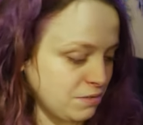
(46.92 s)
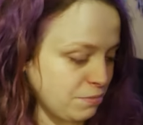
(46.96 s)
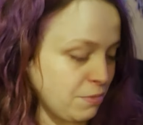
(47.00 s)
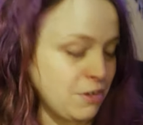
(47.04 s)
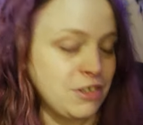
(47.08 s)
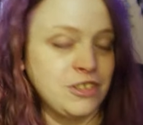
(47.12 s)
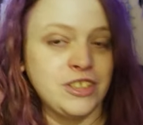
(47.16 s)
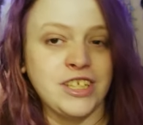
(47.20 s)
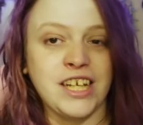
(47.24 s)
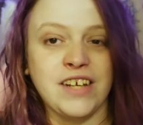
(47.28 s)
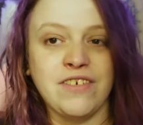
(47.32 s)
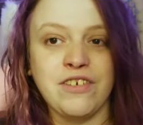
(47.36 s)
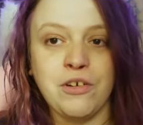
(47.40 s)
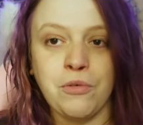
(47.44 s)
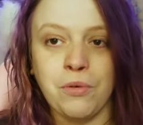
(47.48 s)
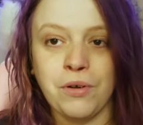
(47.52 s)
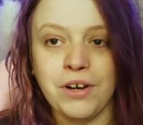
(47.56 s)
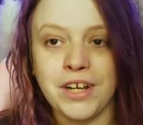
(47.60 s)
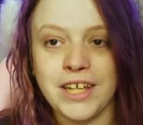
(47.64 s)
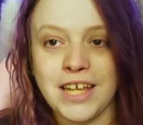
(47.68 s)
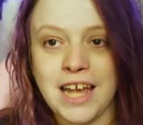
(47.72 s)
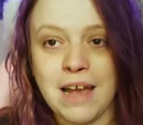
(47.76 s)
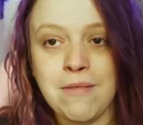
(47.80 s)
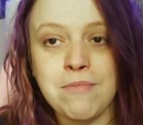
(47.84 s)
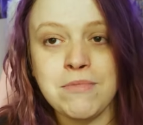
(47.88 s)
which if you want
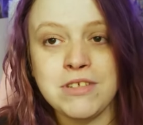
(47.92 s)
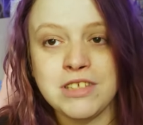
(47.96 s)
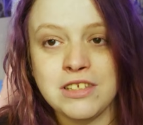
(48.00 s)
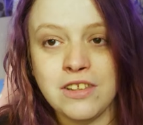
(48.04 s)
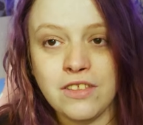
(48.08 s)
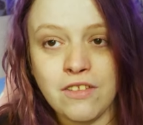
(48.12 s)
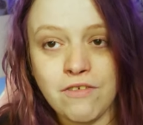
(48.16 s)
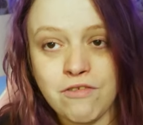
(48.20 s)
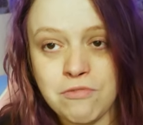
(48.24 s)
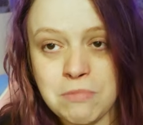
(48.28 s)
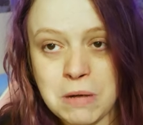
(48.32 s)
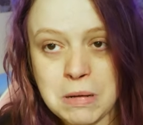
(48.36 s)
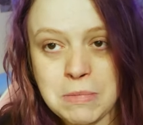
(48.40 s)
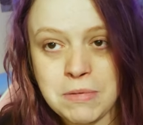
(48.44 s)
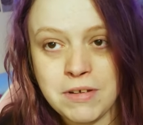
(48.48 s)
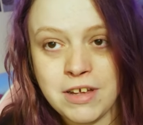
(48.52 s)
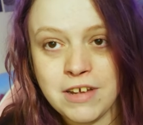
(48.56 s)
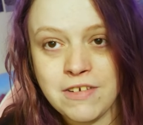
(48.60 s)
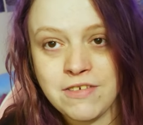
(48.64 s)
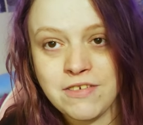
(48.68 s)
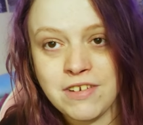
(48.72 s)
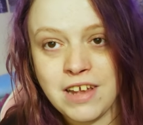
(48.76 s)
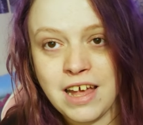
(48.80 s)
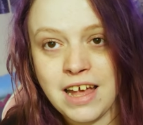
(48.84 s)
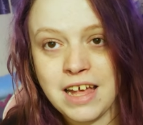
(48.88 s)
to get me something for my
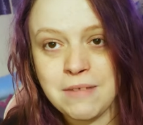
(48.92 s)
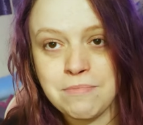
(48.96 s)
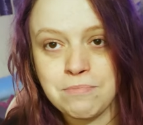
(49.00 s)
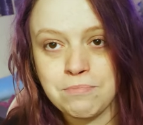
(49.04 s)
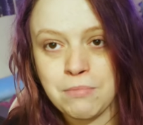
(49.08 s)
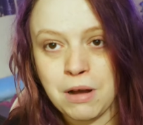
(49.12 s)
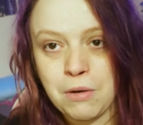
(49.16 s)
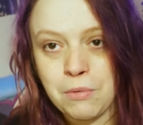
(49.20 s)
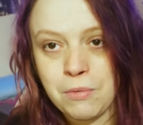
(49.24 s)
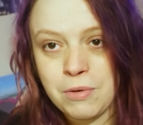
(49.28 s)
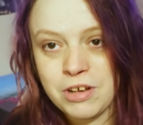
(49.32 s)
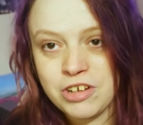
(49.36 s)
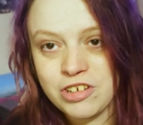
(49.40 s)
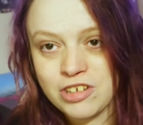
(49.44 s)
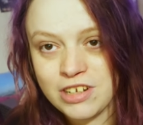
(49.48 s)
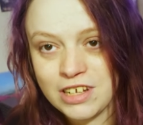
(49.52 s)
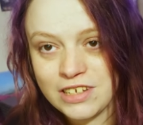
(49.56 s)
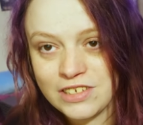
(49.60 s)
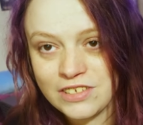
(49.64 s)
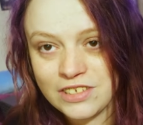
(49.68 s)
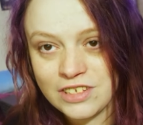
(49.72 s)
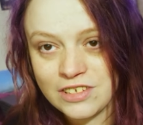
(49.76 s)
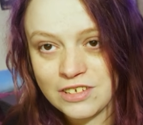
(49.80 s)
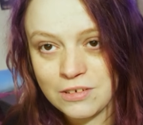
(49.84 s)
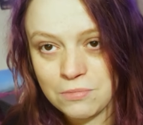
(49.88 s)
birthday, my wish
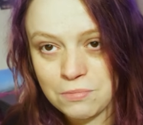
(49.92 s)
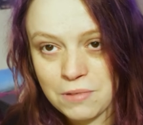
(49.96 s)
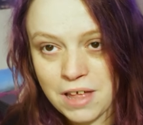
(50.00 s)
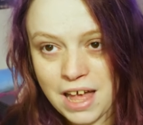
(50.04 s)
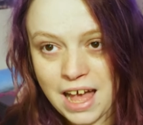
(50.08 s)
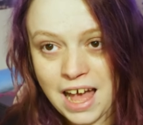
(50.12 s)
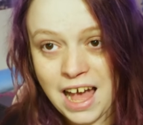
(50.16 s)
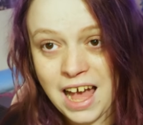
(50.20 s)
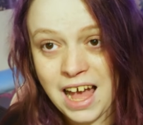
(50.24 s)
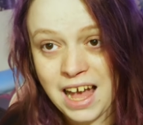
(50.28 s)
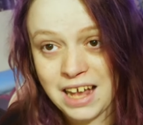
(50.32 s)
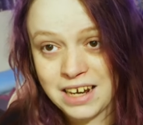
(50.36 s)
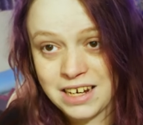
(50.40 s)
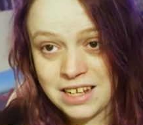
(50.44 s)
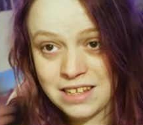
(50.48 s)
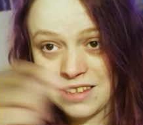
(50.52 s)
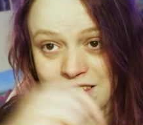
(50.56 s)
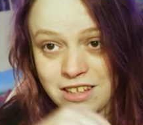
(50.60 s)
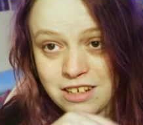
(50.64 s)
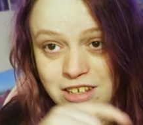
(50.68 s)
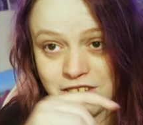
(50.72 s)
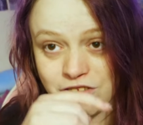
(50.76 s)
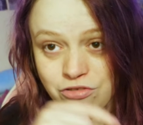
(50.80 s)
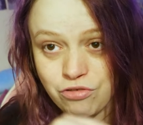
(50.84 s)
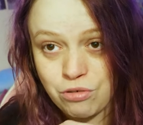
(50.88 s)
list is up there and in
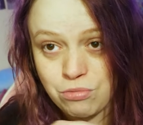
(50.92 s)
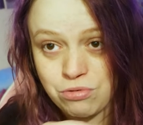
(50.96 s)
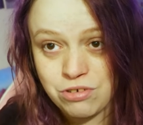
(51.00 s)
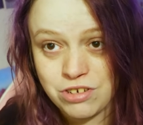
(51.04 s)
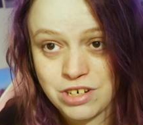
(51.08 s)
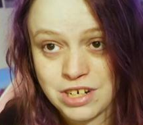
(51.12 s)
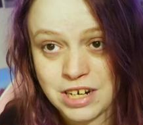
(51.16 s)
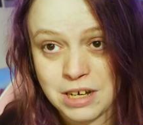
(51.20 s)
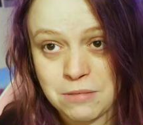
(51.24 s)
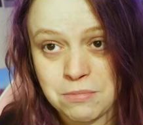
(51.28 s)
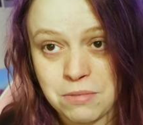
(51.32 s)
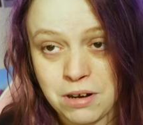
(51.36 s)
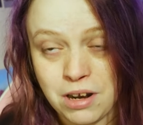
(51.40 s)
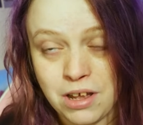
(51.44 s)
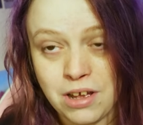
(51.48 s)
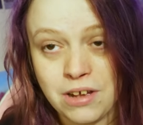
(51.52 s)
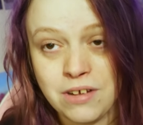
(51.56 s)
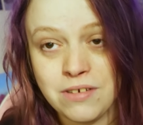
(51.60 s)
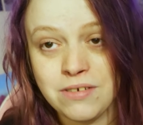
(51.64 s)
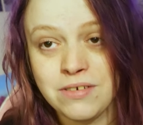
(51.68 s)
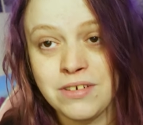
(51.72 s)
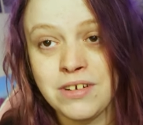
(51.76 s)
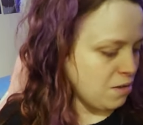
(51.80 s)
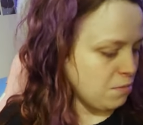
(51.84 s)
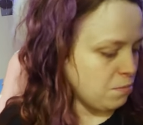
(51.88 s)
the description down
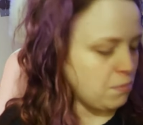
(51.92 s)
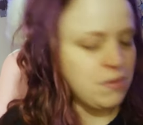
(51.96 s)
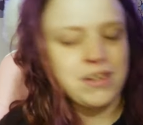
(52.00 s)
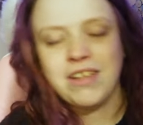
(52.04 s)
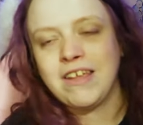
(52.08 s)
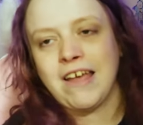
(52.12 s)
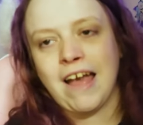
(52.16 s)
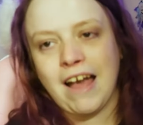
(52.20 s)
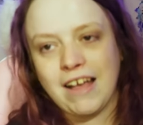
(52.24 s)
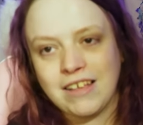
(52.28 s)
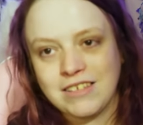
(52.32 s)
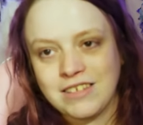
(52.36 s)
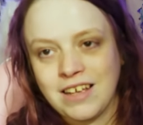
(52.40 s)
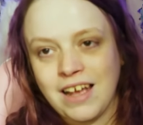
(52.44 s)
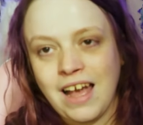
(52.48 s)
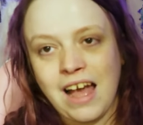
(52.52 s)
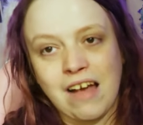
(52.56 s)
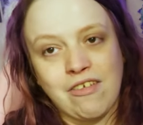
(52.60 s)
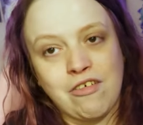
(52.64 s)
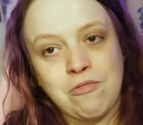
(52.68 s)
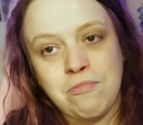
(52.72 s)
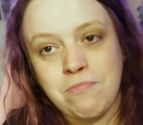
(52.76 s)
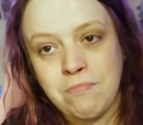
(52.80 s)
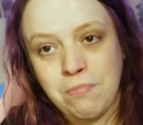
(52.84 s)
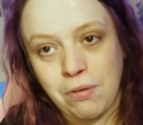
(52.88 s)
below. But yes, I
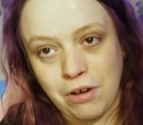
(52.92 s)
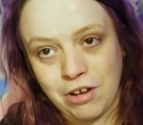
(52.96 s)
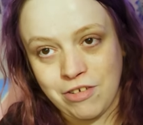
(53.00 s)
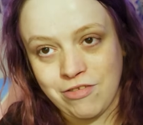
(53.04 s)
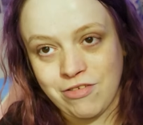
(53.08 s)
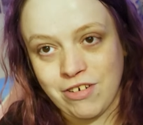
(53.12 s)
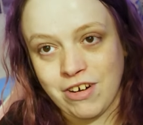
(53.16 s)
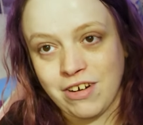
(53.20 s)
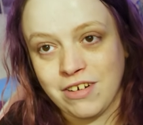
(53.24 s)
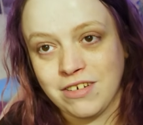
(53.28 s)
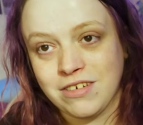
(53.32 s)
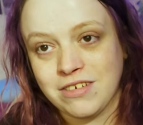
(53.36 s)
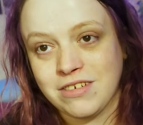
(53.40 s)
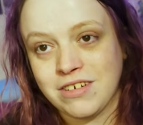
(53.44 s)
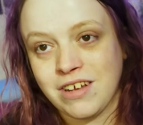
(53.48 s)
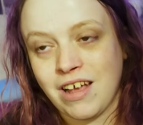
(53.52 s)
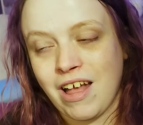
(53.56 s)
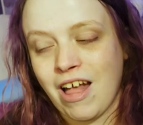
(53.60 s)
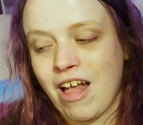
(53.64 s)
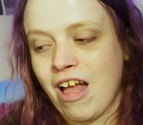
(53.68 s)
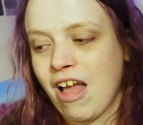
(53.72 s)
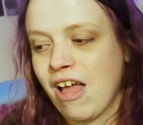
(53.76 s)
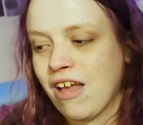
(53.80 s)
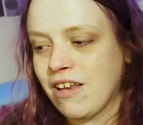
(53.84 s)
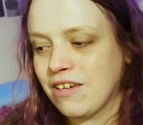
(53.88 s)
have a boyfriend,
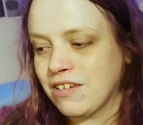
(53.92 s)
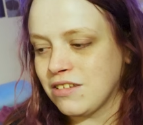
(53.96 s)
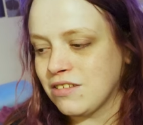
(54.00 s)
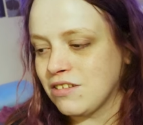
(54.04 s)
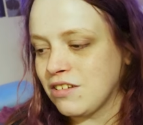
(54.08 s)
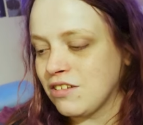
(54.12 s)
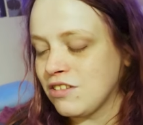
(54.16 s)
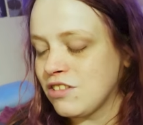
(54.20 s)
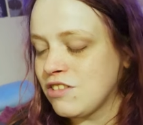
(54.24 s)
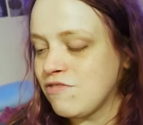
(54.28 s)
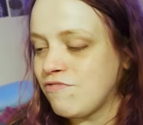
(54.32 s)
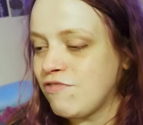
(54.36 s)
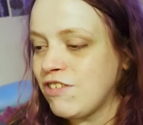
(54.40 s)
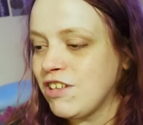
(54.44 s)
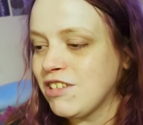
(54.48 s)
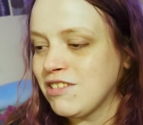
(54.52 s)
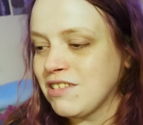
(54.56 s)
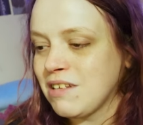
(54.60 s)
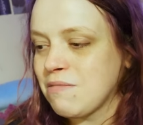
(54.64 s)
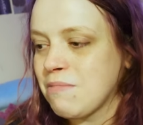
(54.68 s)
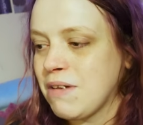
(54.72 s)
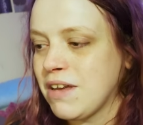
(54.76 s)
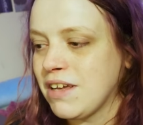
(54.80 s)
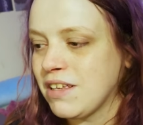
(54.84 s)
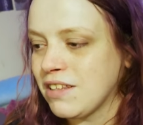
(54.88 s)
and the reason
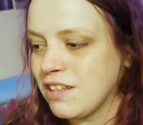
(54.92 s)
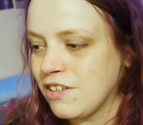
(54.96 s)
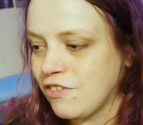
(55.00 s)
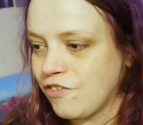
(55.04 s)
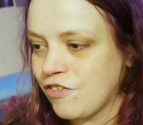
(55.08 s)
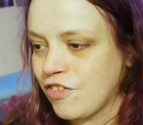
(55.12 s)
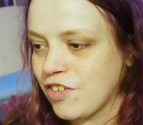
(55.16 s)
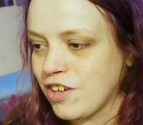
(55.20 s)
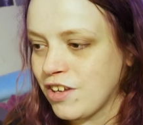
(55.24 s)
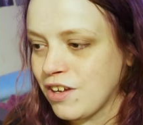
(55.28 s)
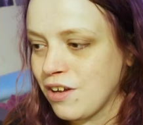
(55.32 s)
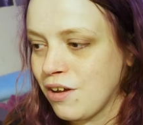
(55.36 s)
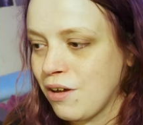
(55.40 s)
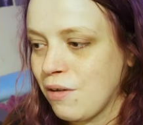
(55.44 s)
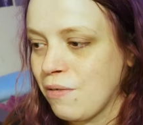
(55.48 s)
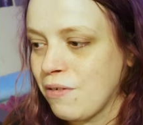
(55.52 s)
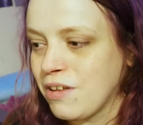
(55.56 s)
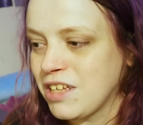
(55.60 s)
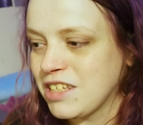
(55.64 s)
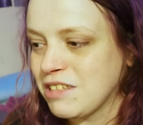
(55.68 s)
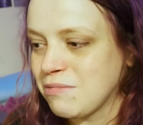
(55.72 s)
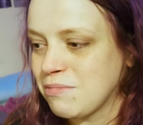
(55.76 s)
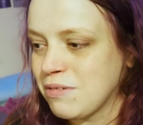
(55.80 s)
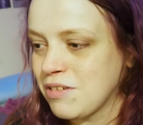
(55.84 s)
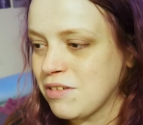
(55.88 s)
I'm making this video is